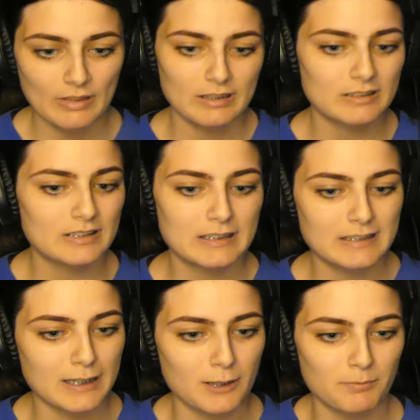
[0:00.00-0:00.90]
See,
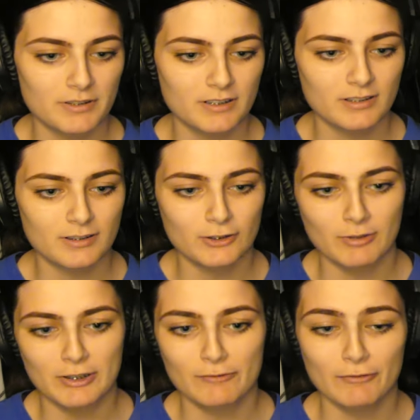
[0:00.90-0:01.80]
it's the opposite
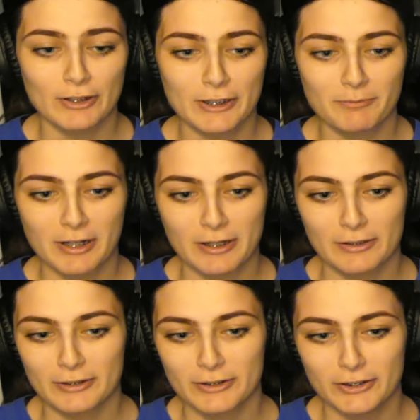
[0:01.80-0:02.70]
situation for him
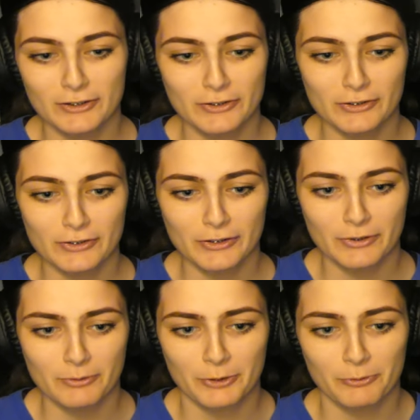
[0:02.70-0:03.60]
now, because she's usually
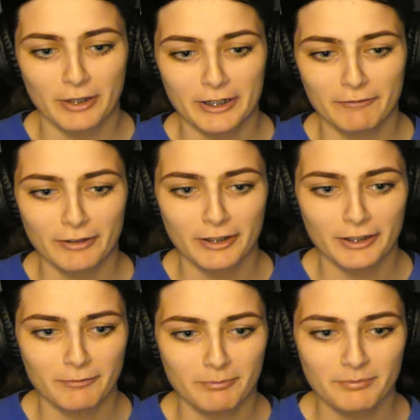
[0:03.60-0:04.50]
the one waiting for
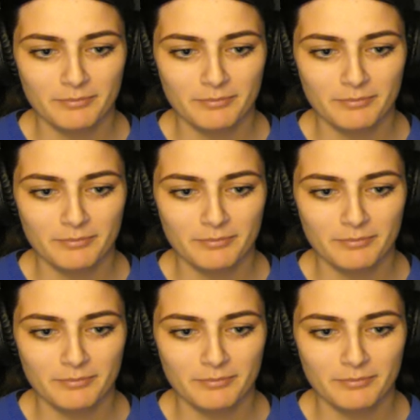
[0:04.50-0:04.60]
him.